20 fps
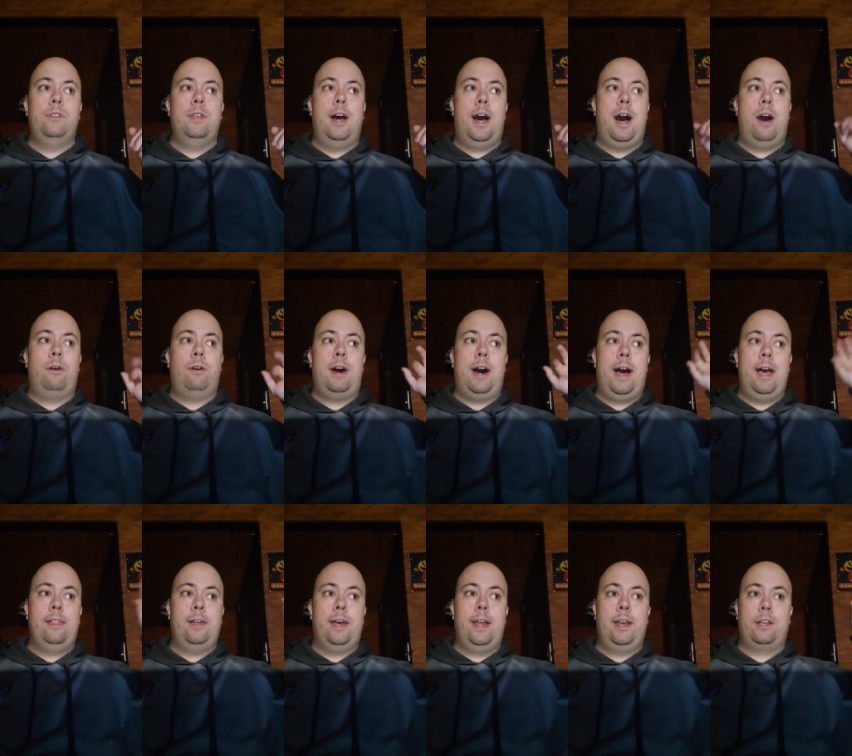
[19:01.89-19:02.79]
I'll
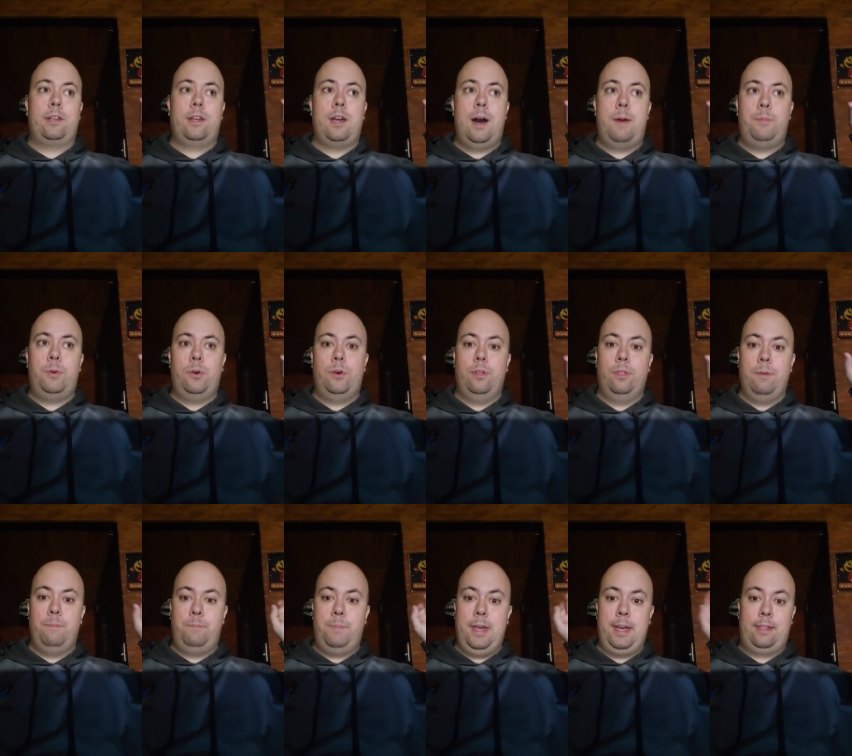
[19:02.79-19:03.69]
highlight a couple of
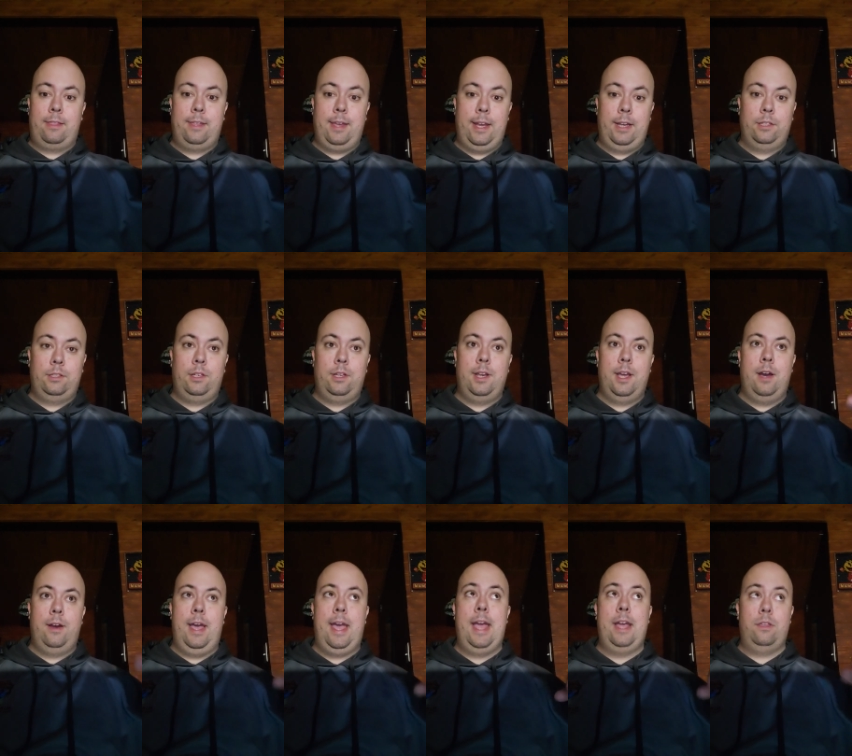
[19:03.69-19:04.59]
the big things.
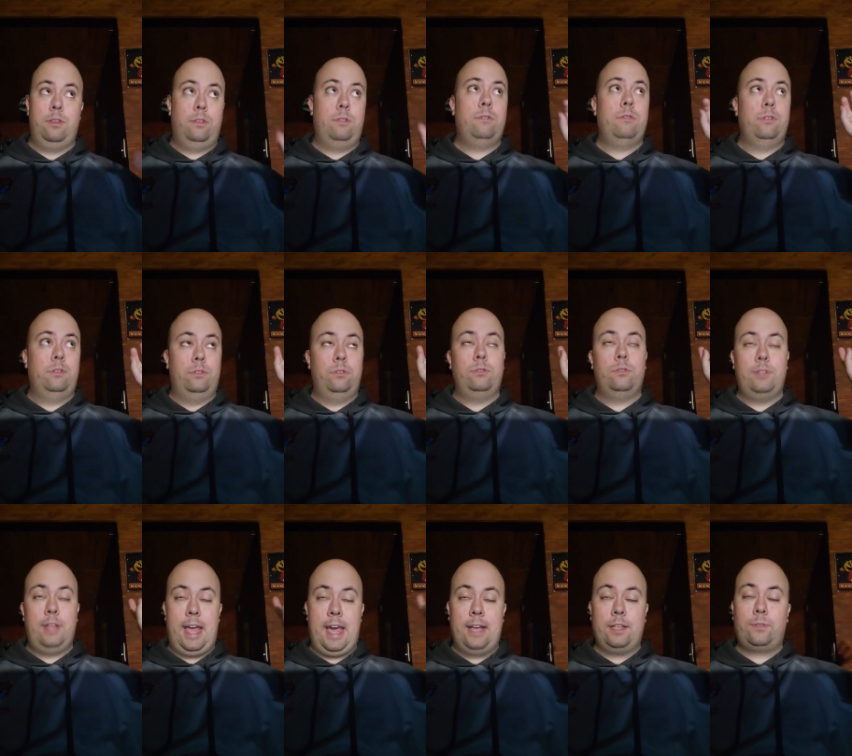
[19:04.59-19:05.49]
Hey,
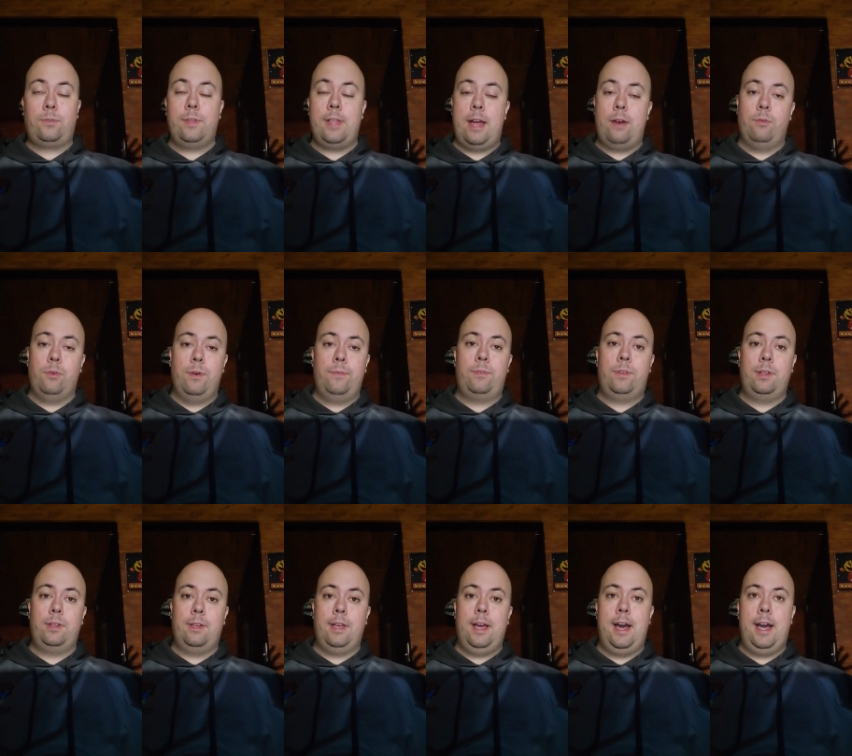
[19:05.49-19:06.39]
ask for that
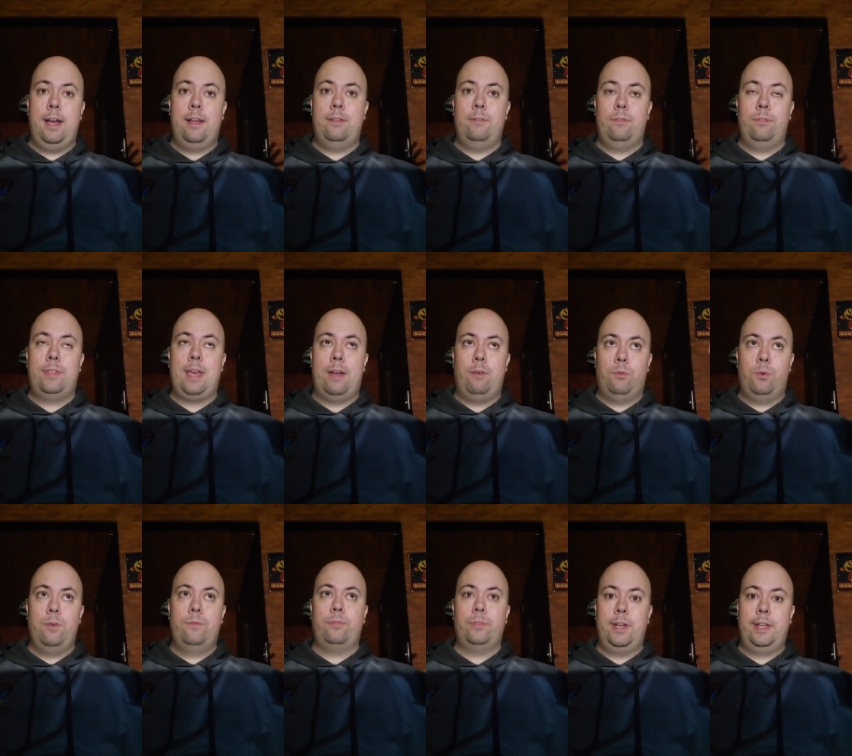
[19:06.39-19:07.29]

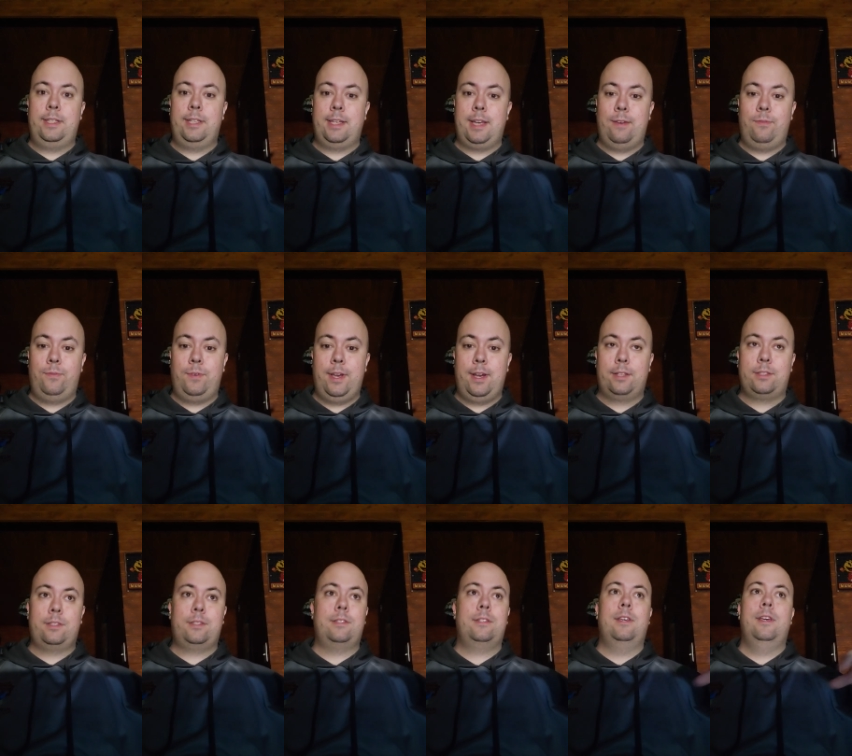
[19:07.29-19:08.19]
roof leak to get
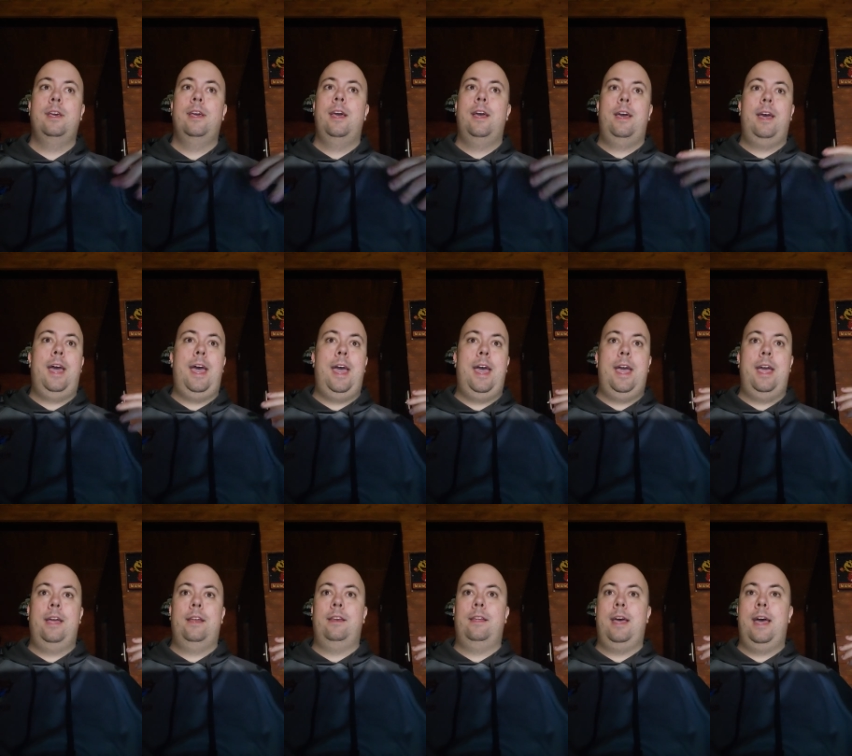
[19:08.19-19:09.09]
fixed,
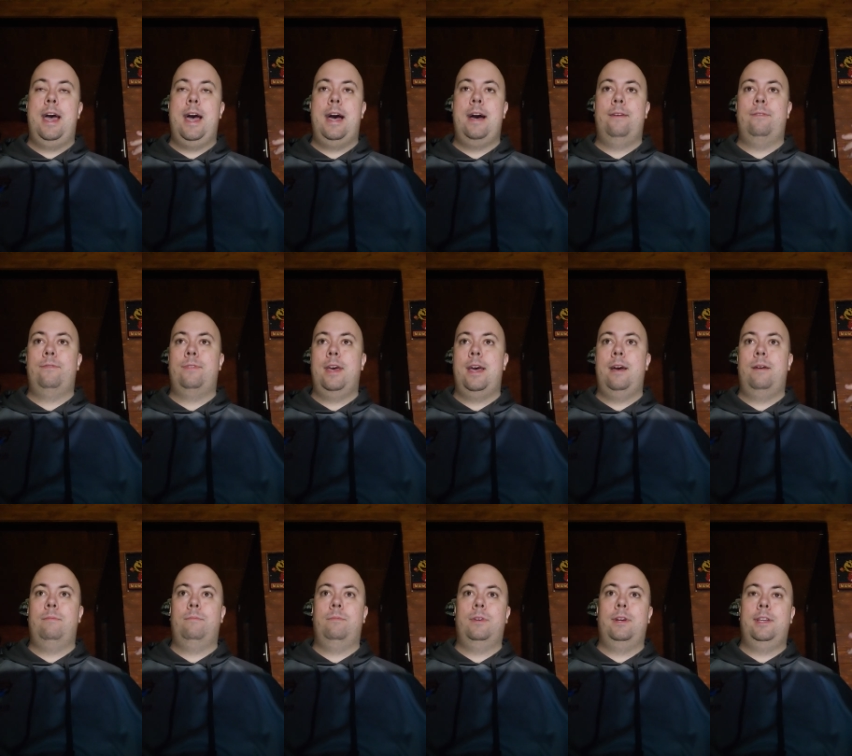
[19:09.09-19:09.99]
and have
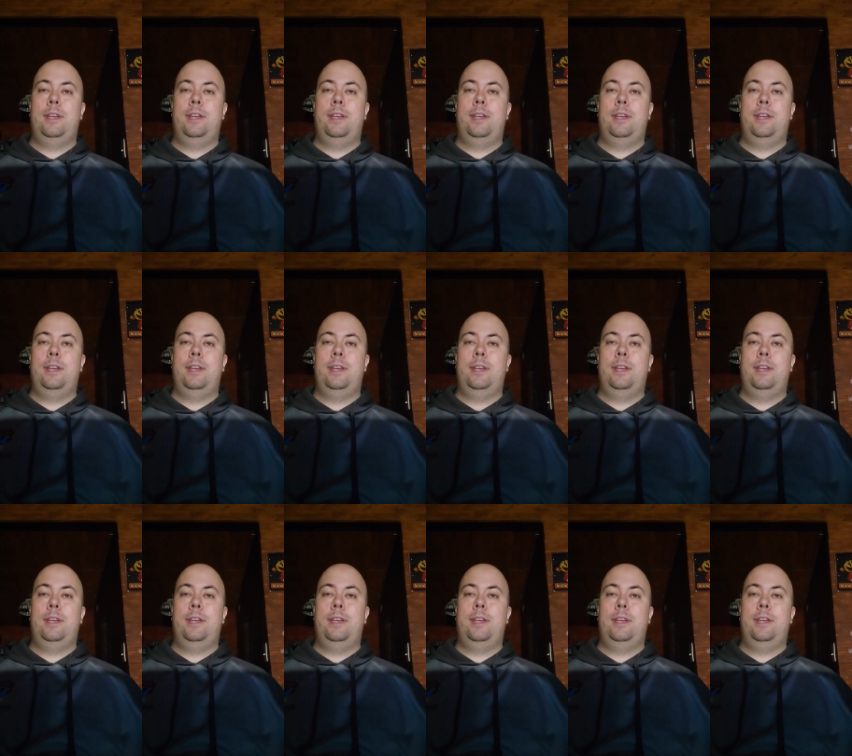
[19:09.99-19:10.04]
them,